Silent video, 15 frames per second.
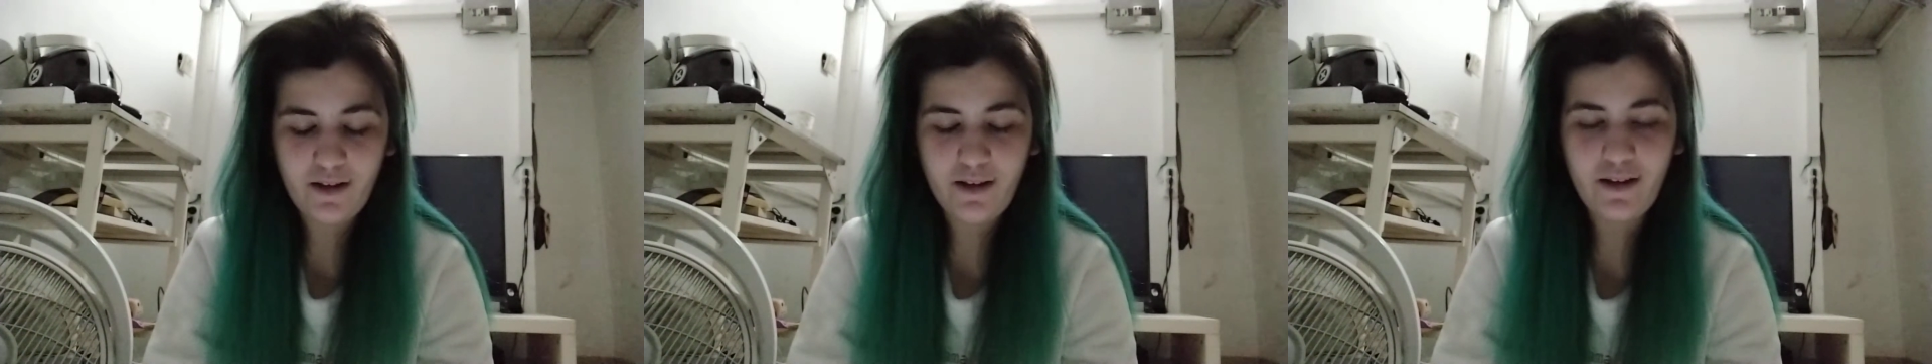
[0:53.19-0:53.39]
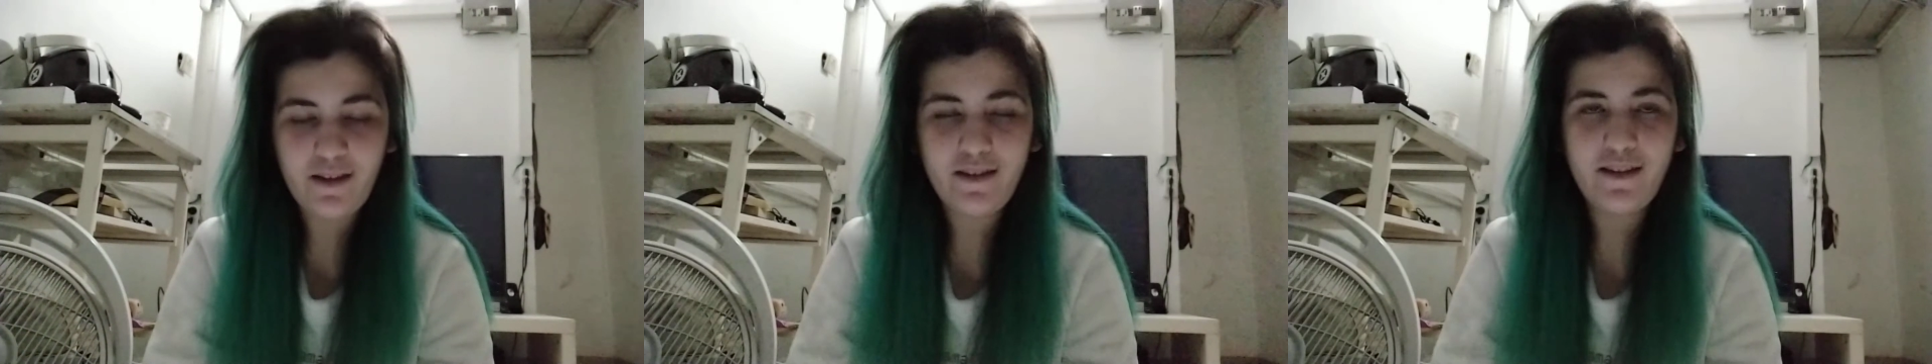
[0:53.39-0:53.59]

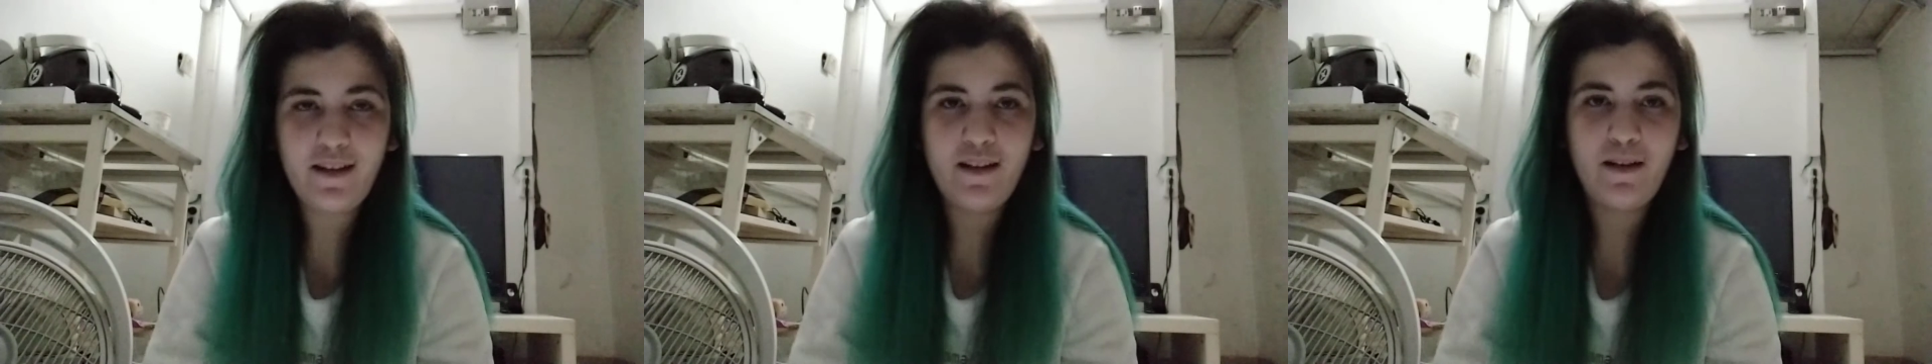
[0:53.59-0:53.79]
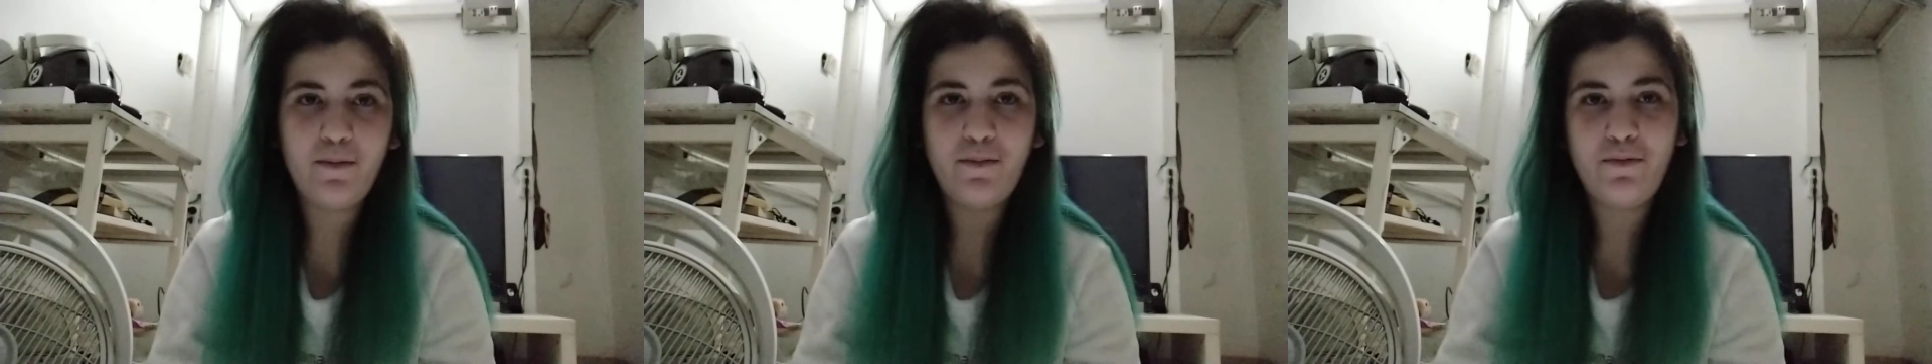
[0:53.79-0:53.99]
And
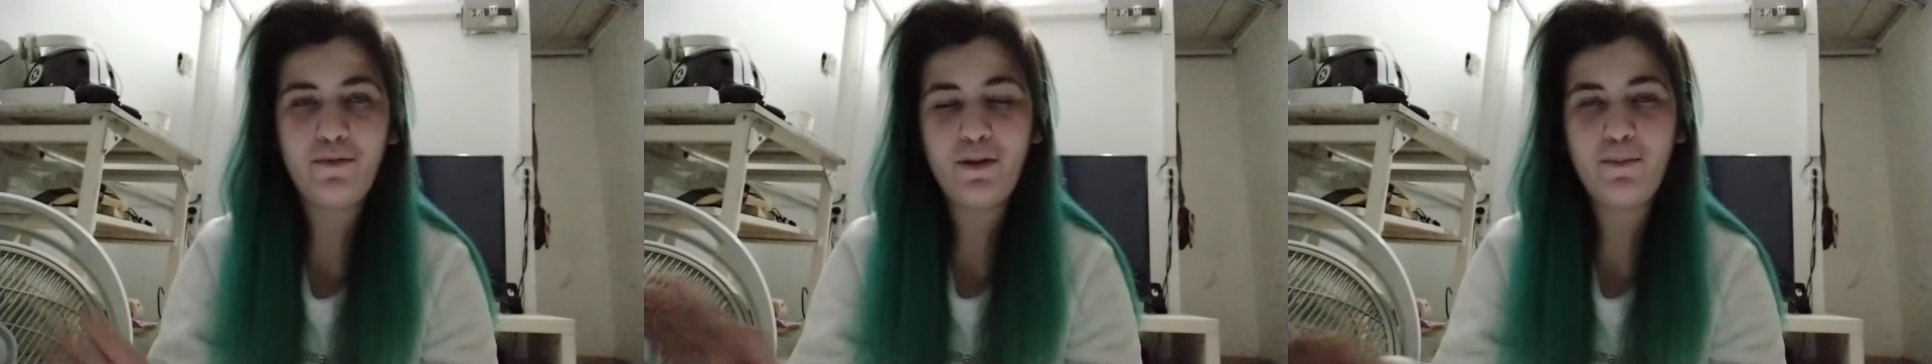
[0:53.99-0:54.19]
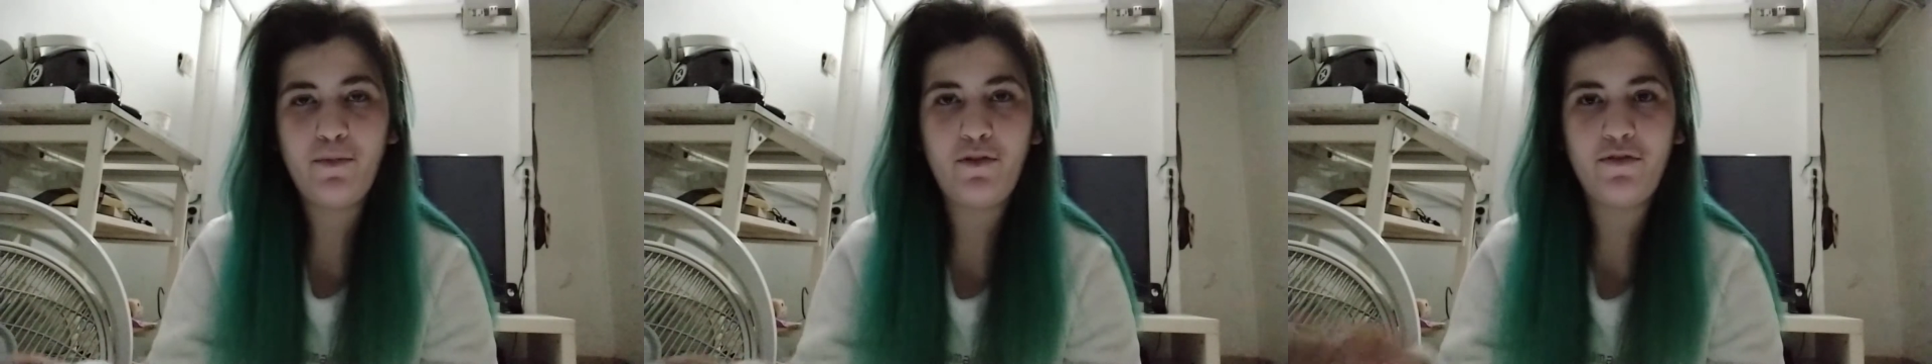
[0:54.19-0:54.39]
then
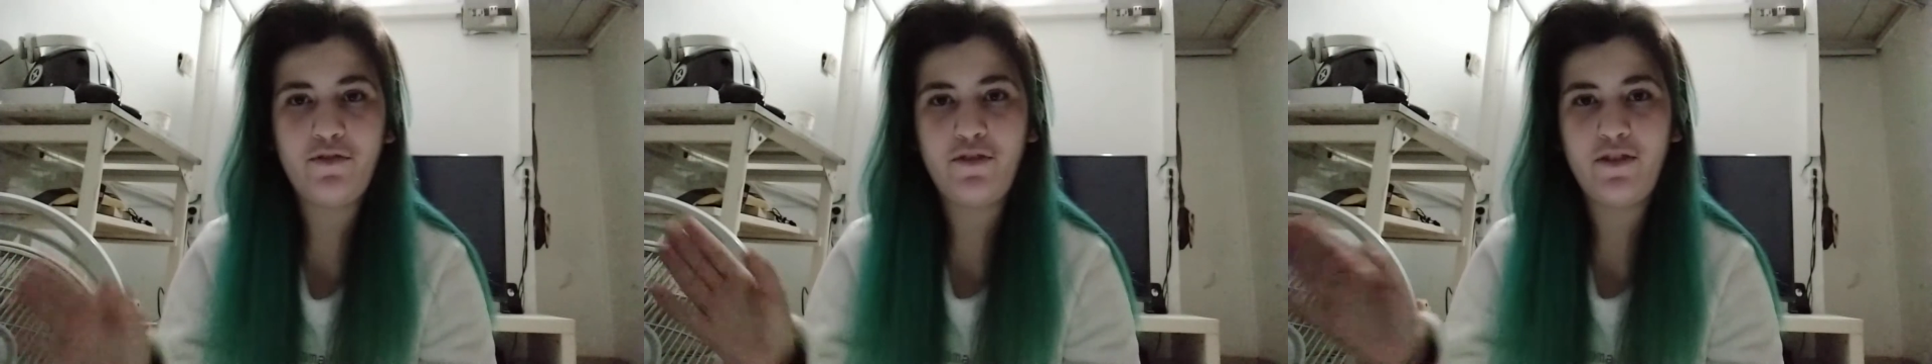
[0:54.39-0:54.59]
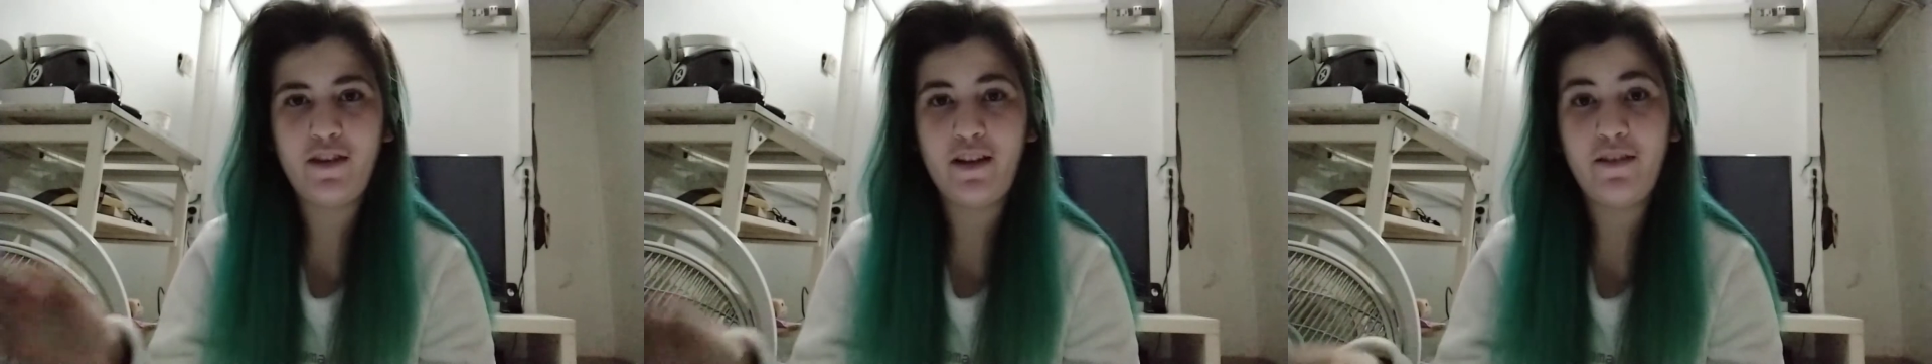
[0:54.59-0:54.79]
we moved
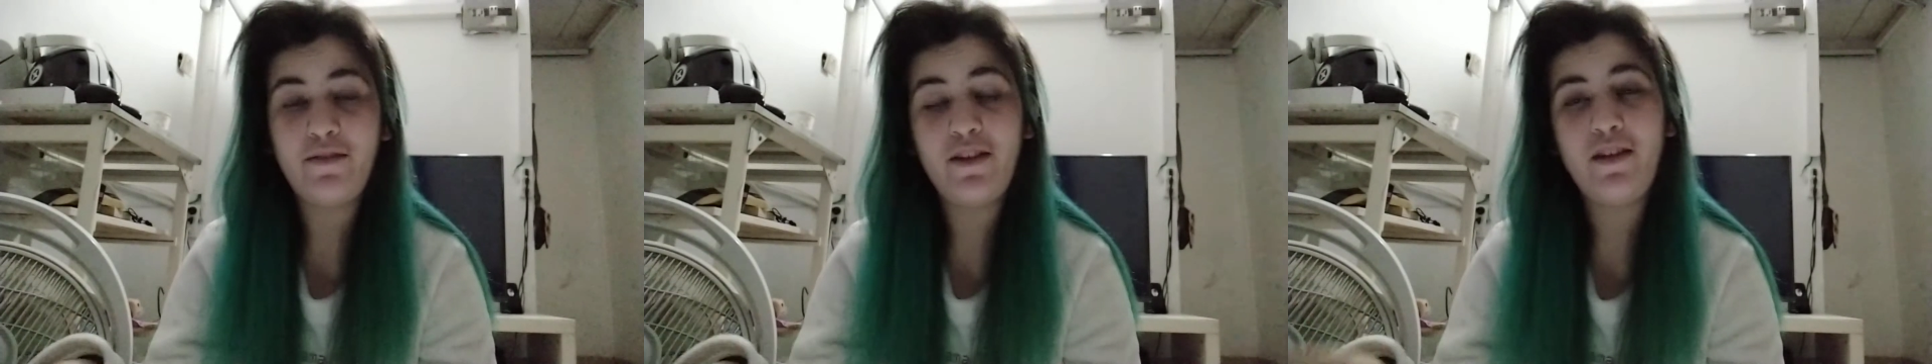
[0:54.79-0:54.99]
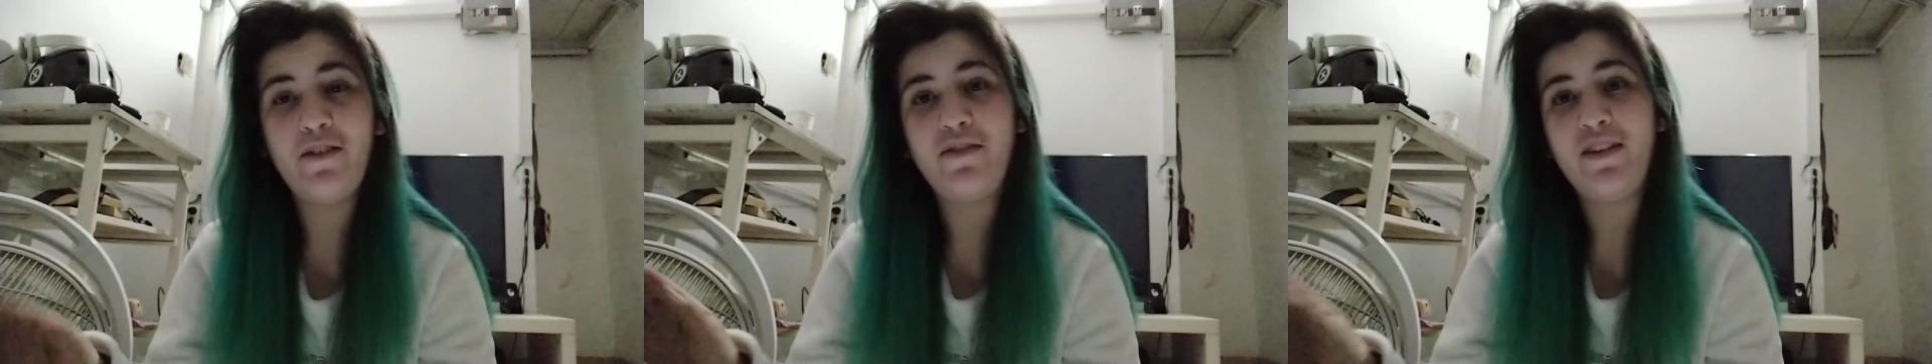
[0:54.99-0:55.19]
to Tel
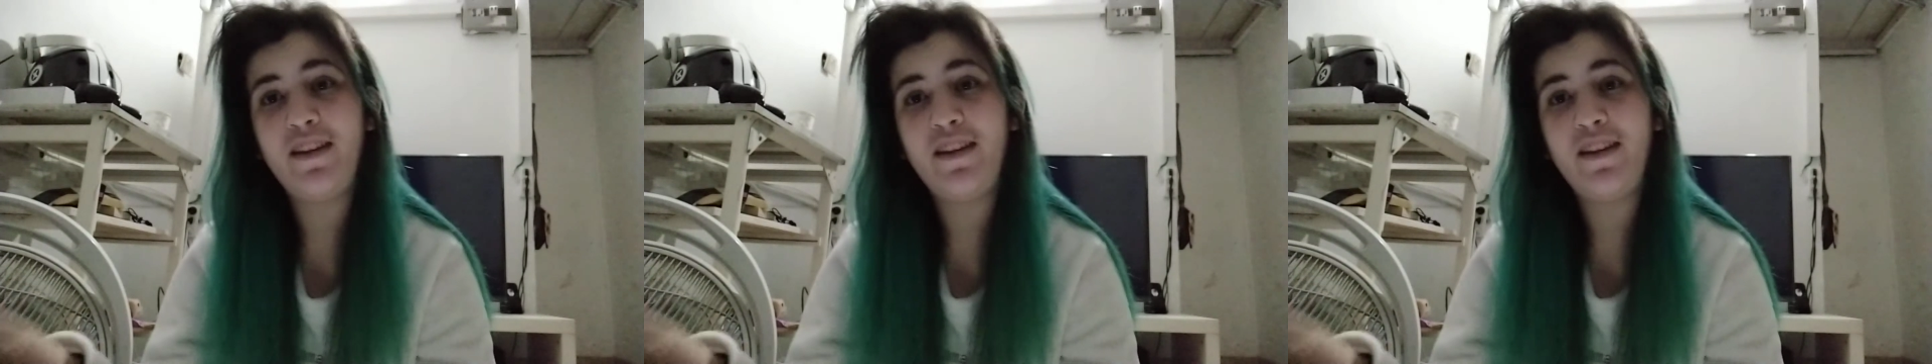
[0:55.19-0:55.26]
Aviv,